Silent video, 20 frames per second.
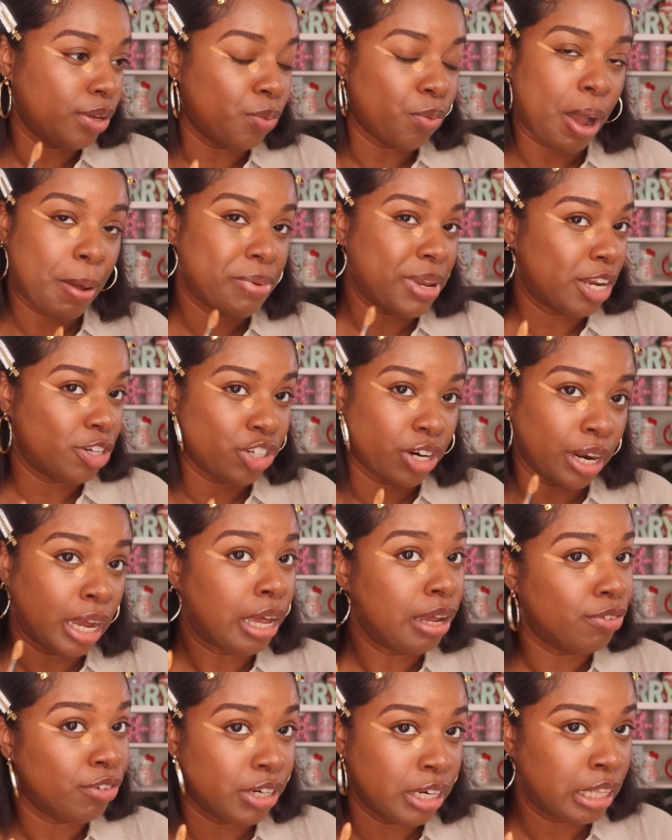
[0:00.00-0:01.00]
I'm not trying to
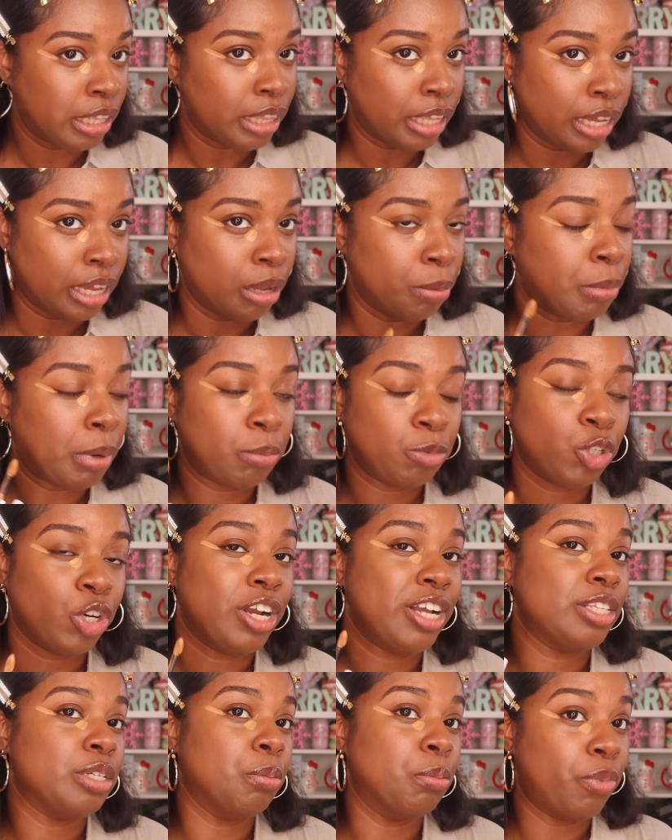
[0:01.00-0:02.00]
cover anything up. I'm
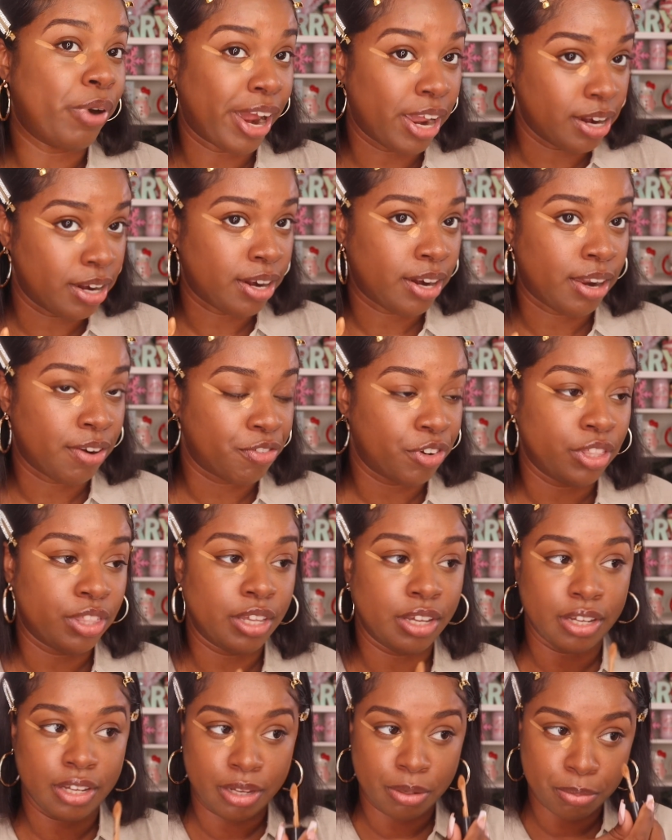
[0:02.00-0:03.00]
trying to brighten
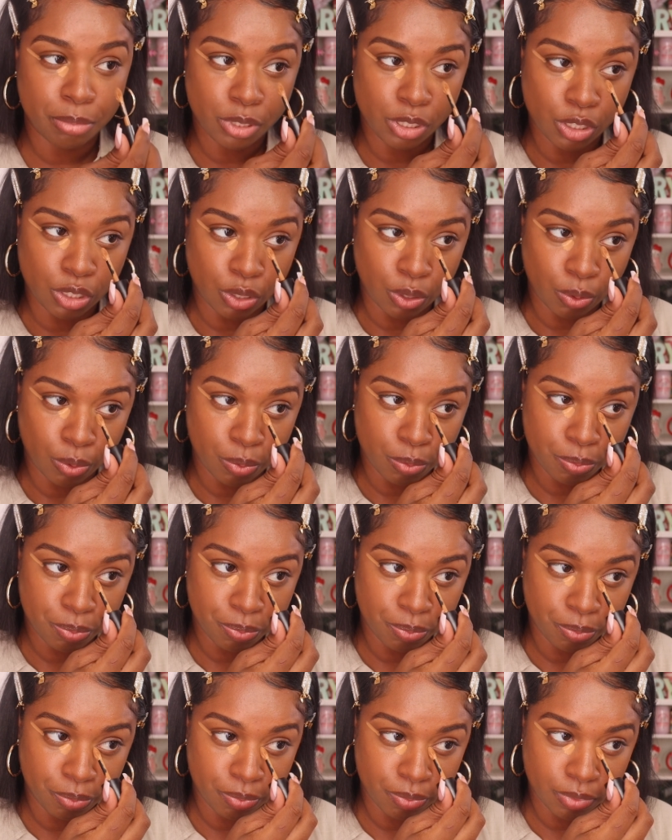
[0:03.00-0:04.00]
everything up. So
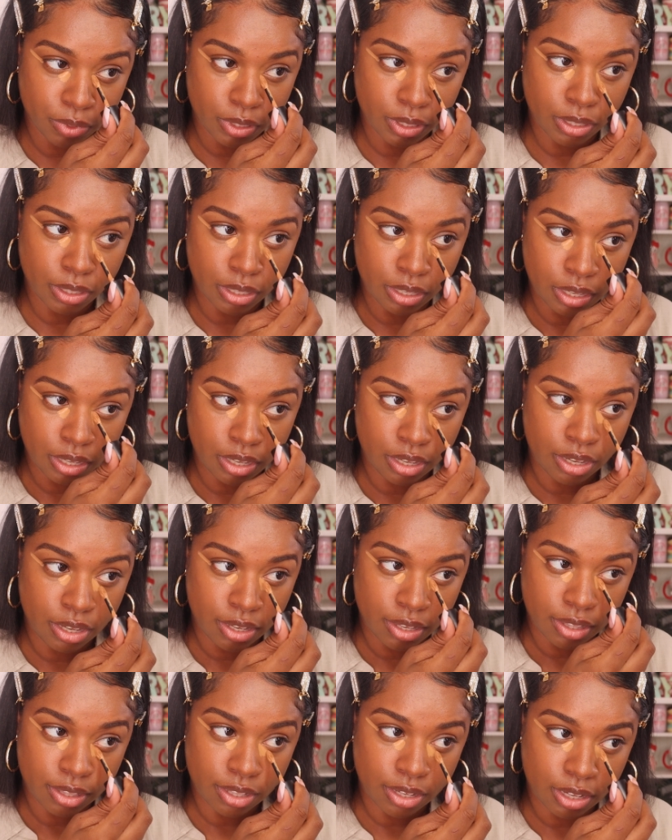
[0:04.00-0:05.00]

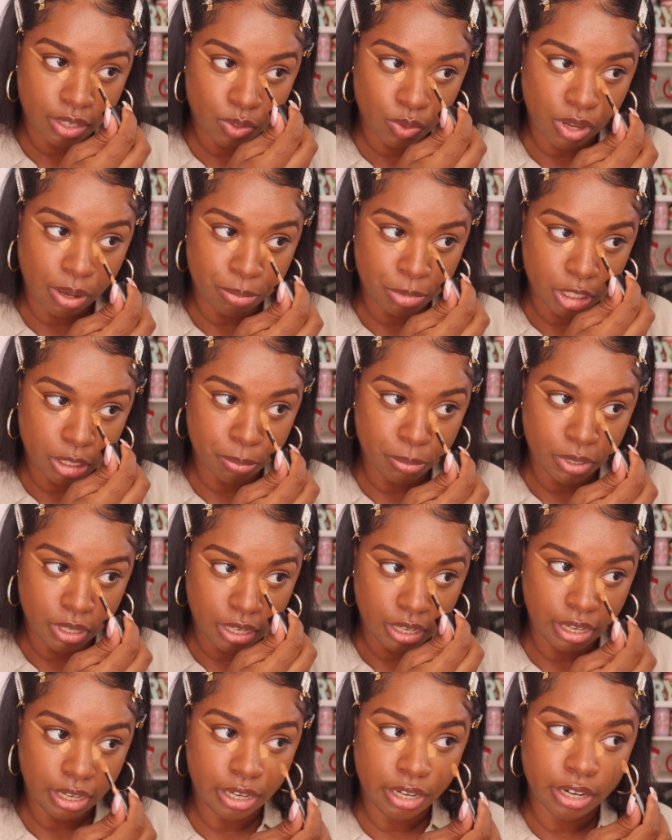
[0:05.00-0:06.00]
that's why I'm just putting
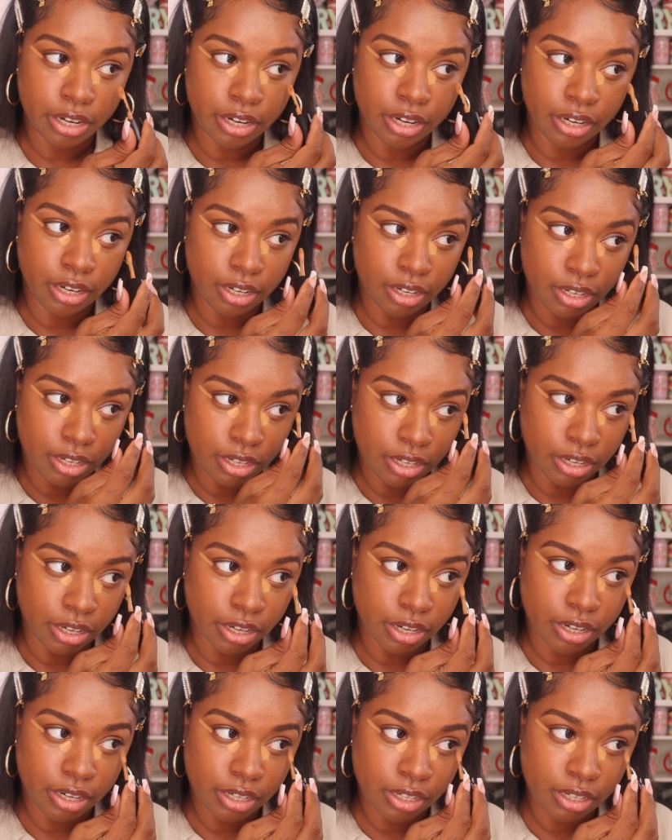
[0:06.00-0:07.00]
it here and
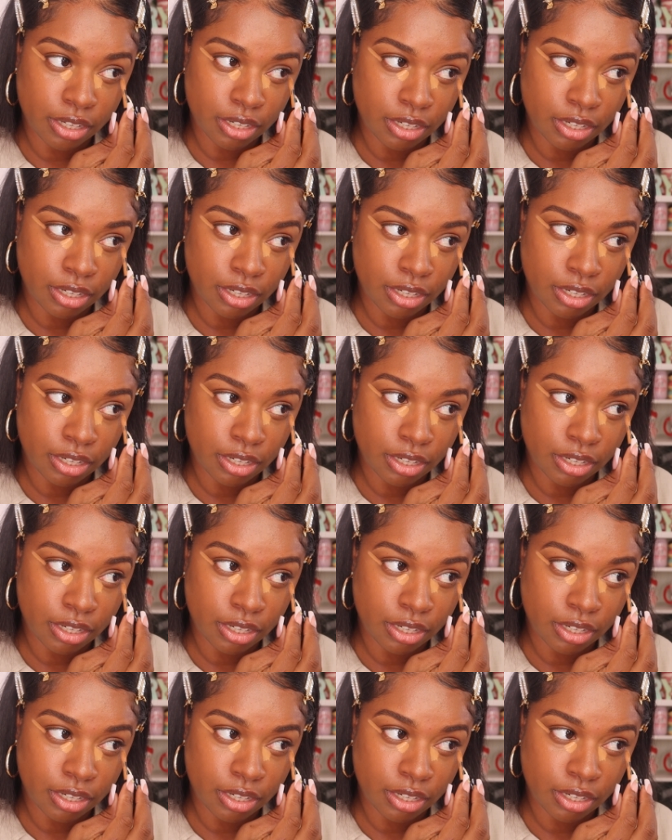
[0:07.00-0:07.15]
here.